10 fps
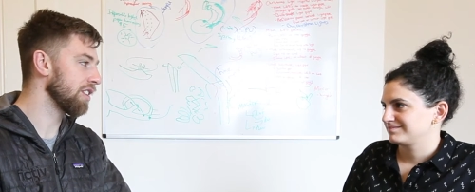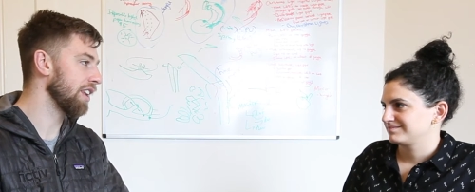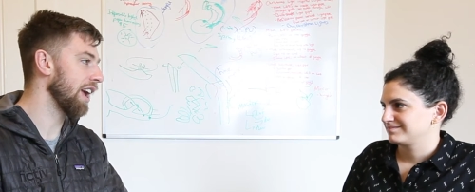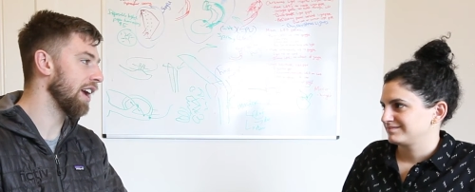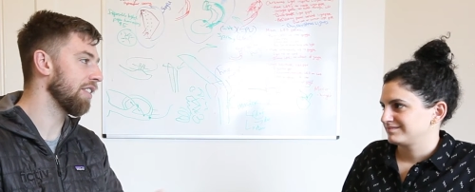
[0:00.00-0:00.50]

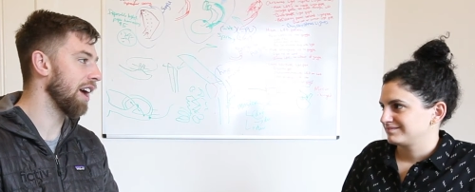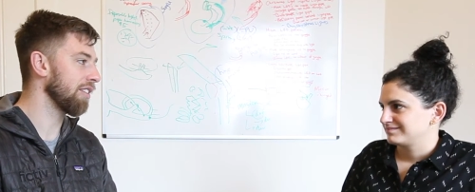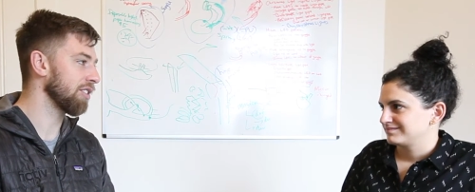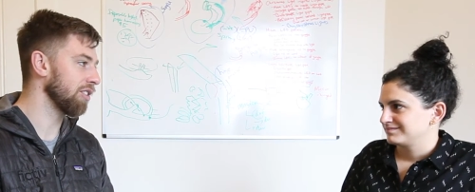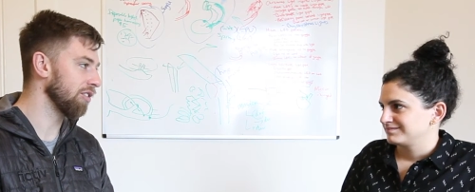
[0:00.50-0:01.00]
Speaker 1: today that
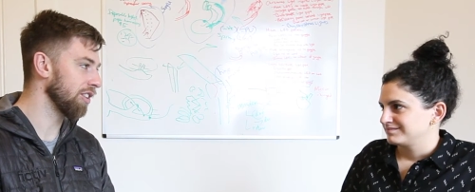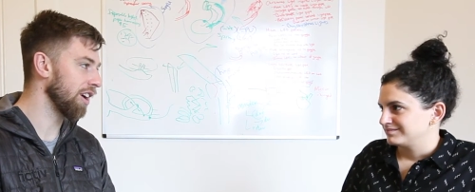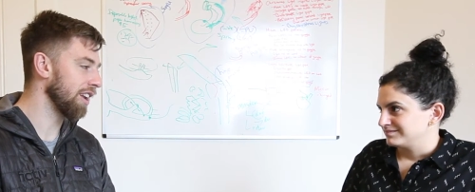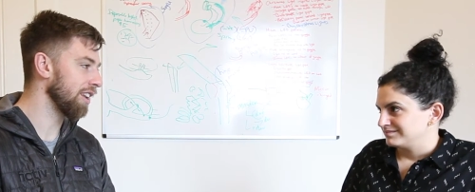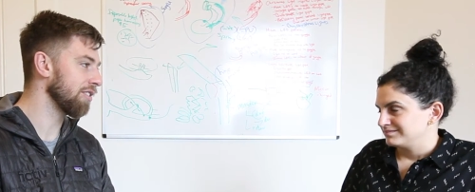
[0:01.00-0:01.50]
has to go learn
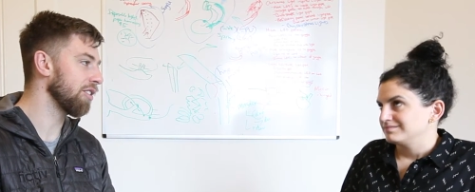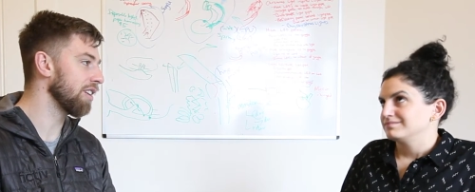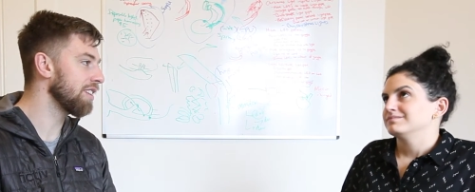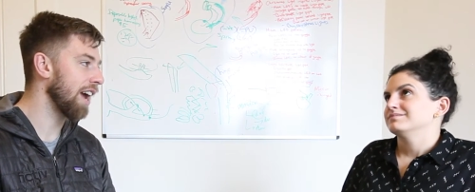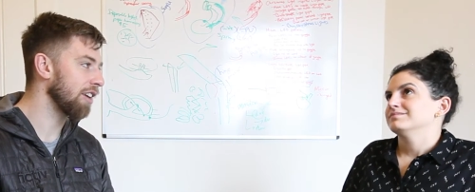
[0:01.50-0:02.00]
on it? Is there a
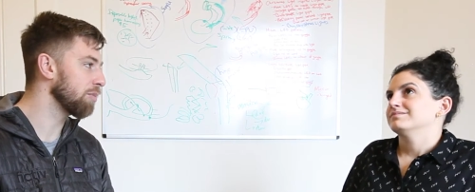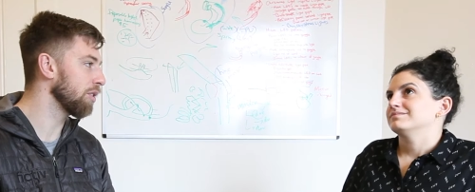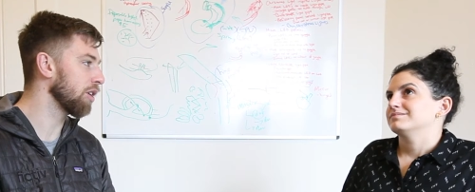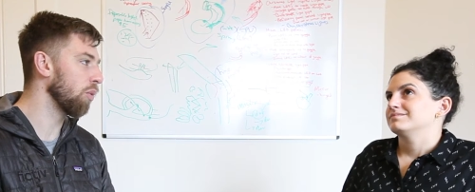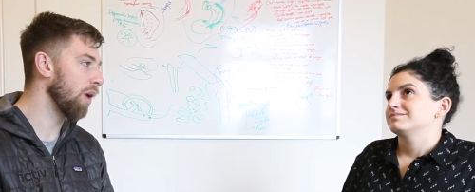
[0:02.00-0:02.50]

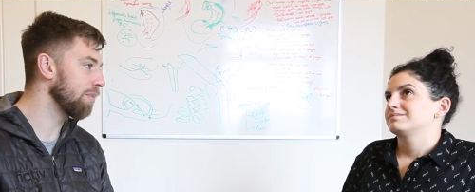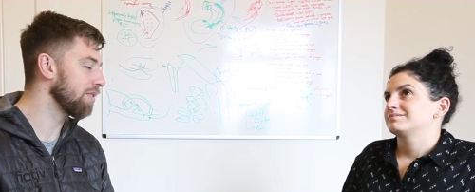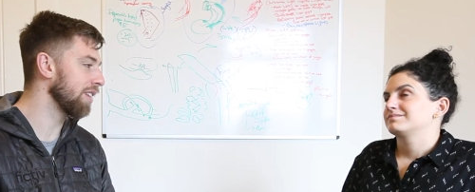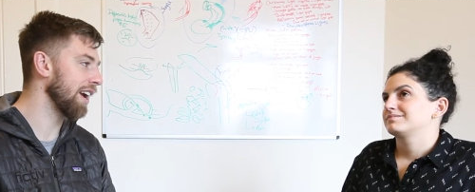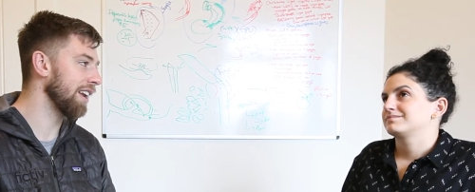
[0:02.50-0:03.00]
textbook, a
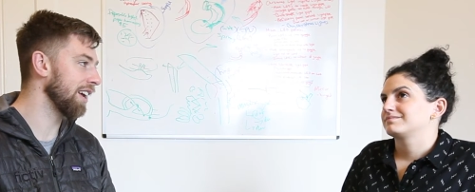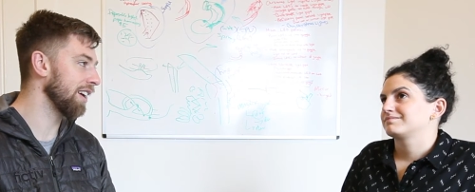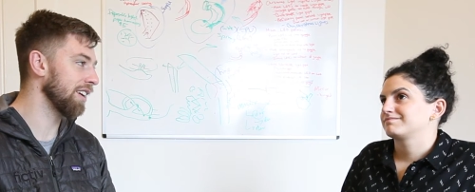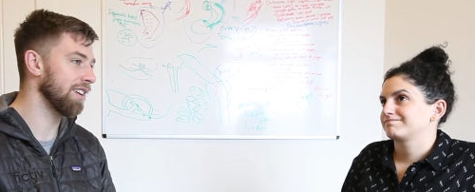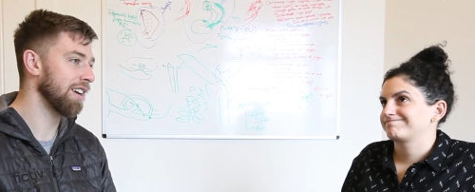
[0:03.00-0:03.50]
website,
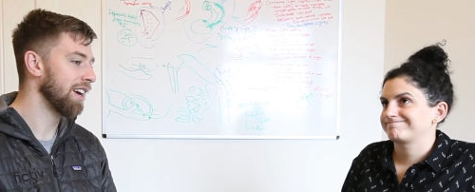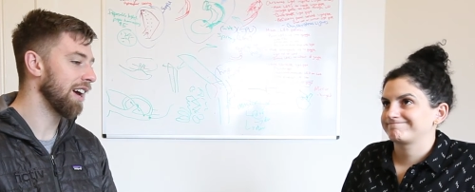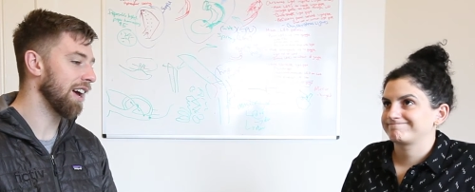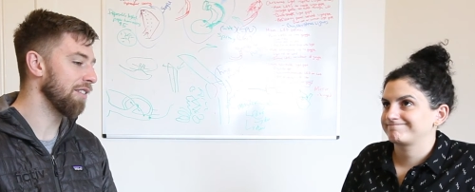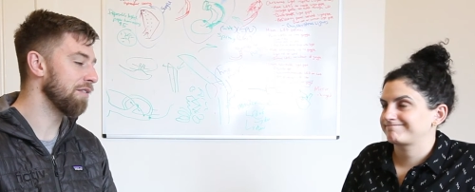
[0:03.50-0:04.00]
a,
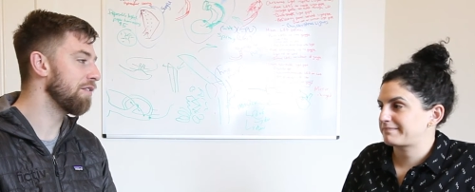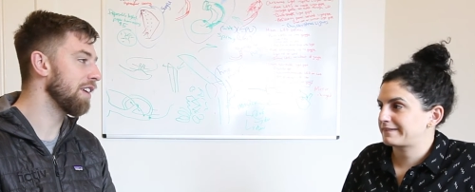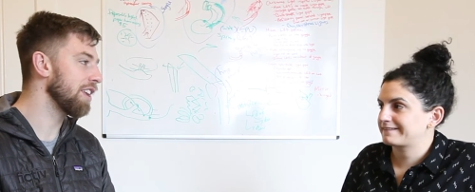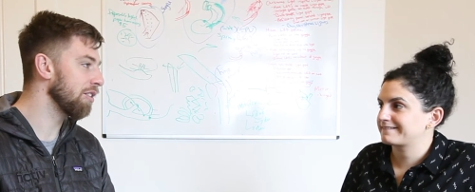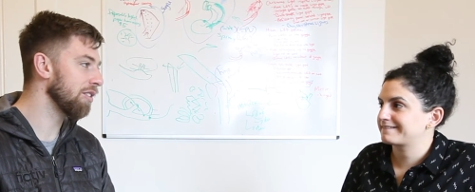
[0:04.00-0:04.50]
a
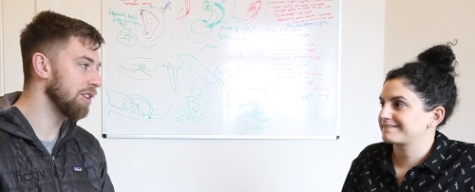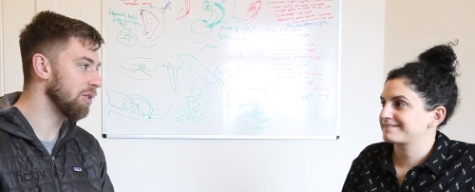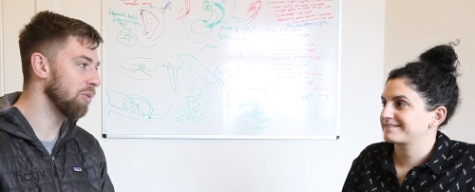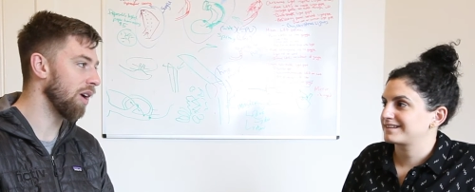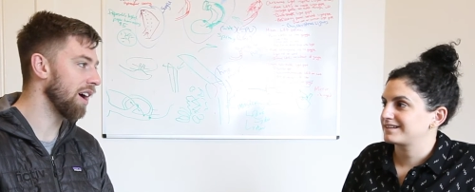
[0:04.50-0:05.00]
video that
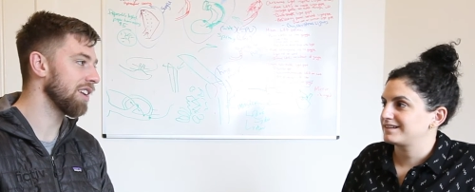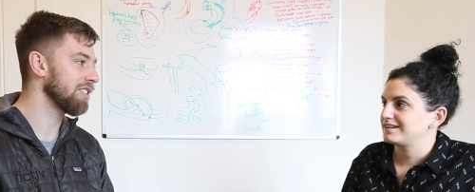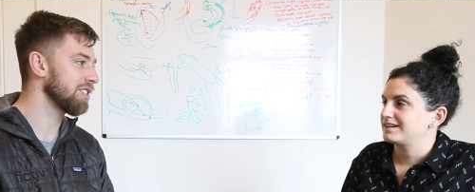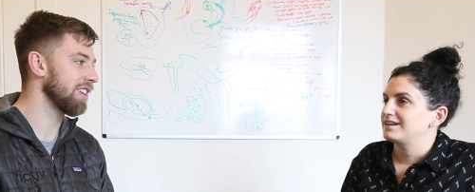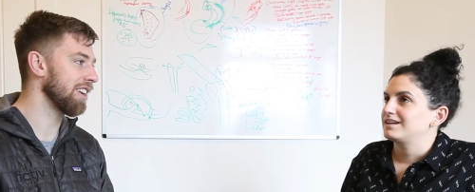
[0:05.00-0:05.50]
you watched,
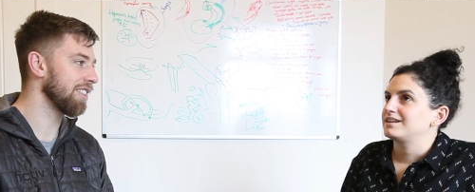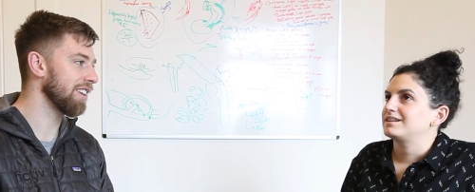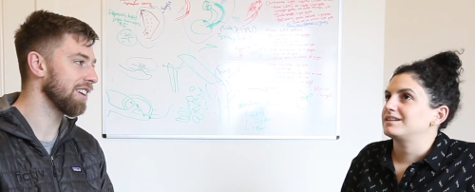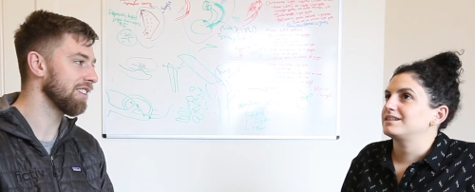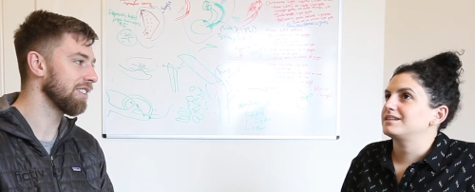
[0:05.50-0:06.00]

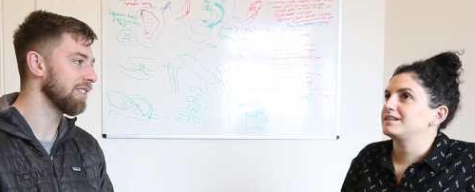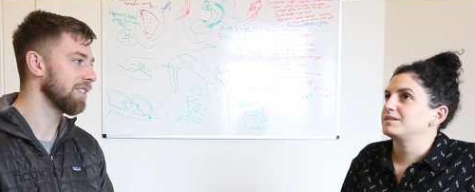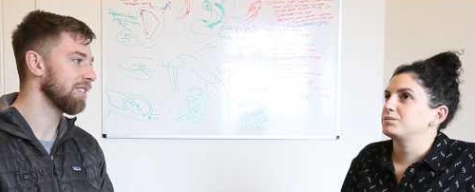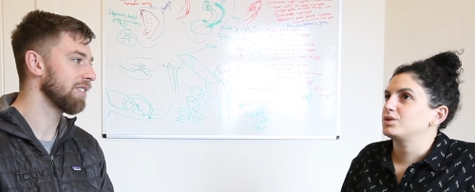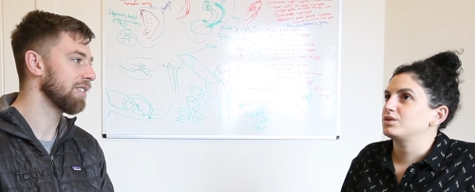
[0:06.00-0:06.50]
anything?
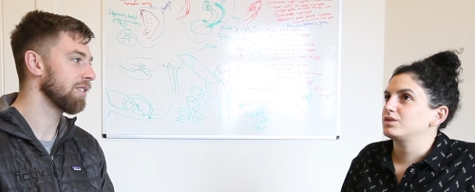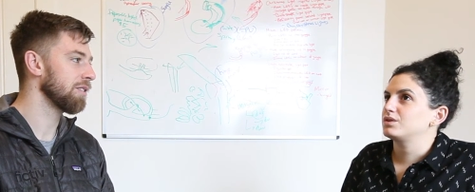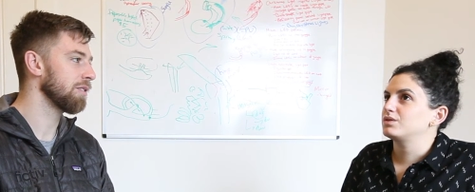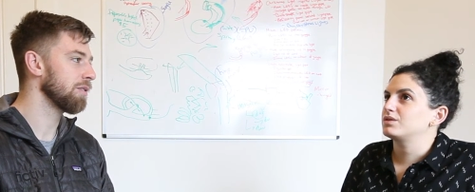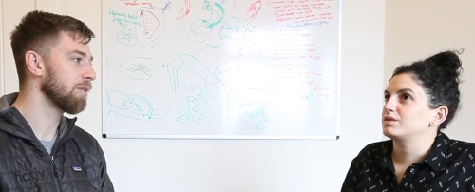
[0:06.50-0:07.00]
Speaker 2: Um, you
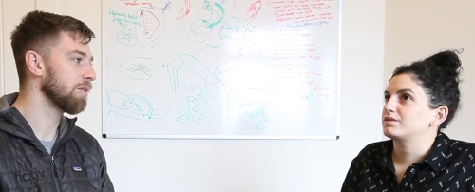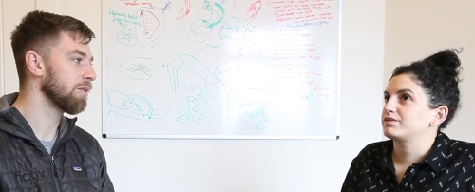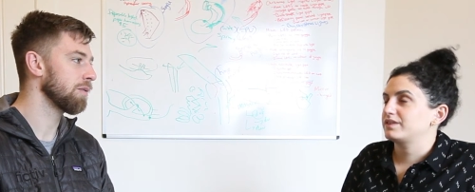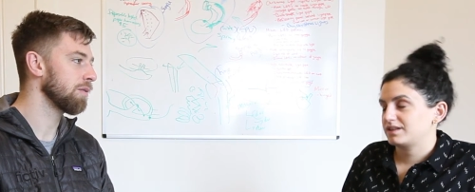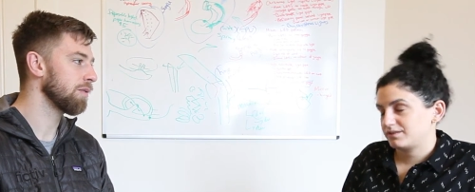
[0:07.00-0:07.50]
know, the
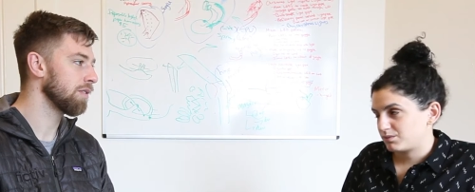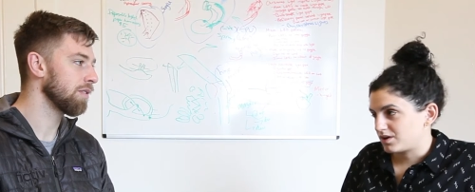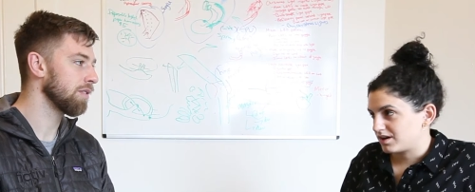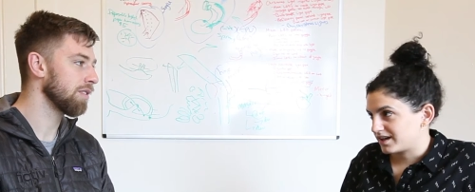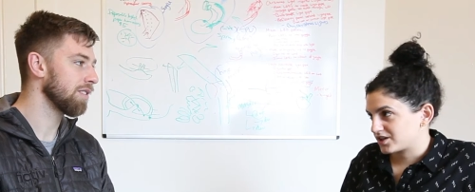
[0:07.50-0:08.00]
Fictiv
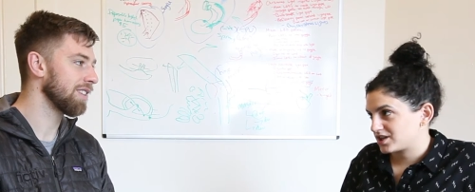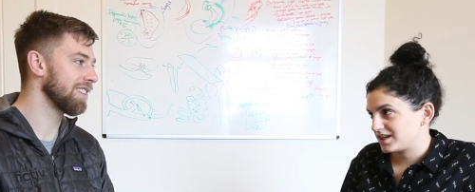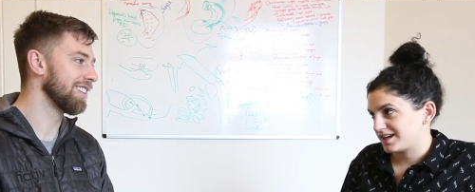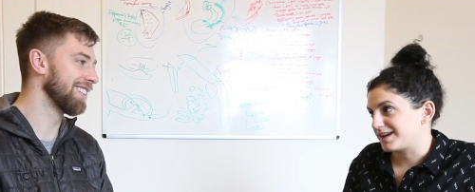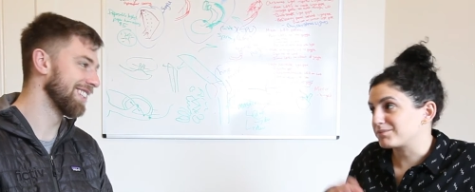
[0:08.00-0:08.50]
blog actually,
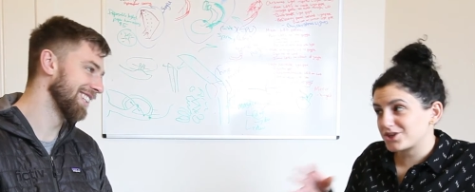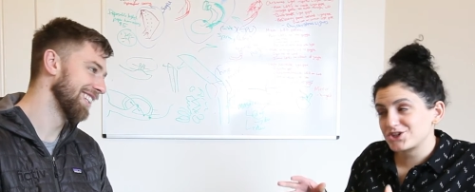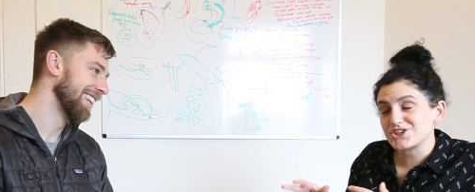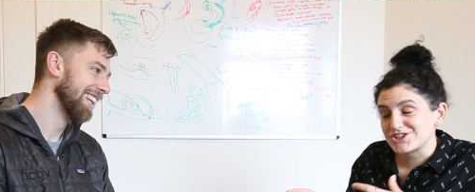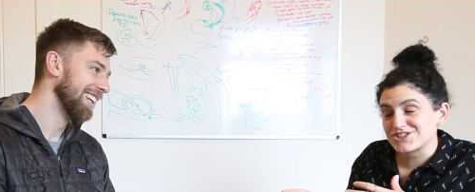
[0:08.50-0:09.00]
and I'm not
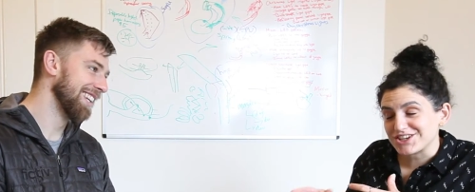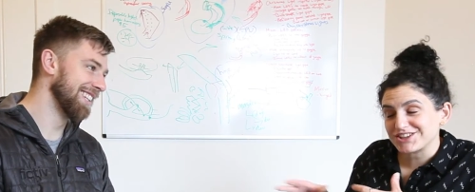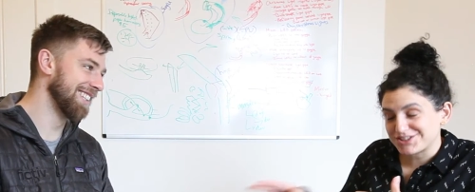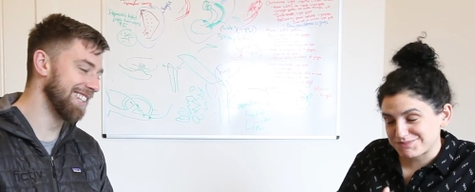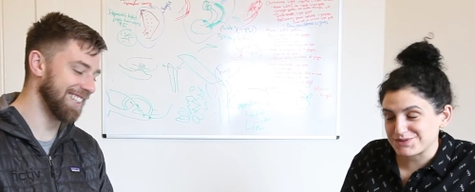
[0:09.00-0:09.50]
just saying
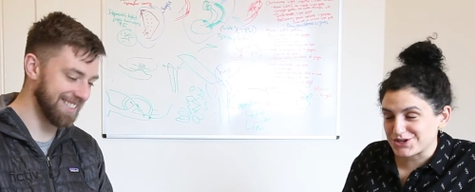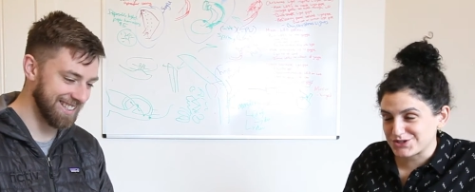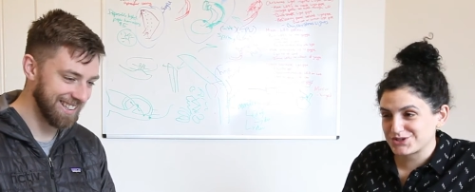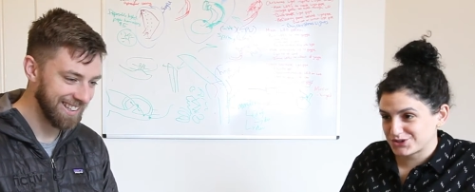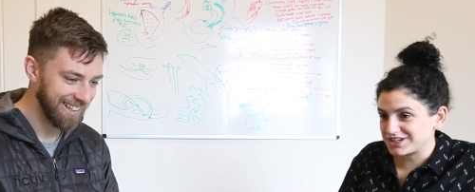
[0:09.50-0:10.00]
this
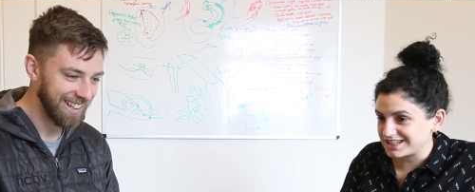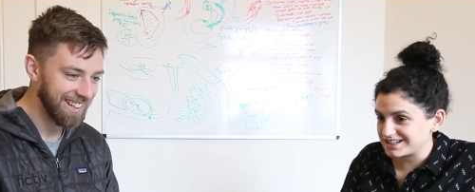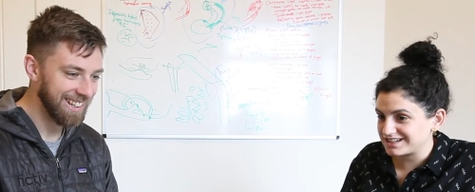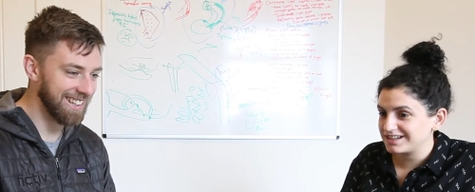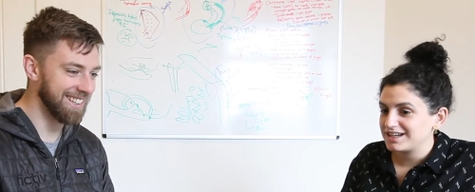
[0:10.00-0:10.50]
because you're here,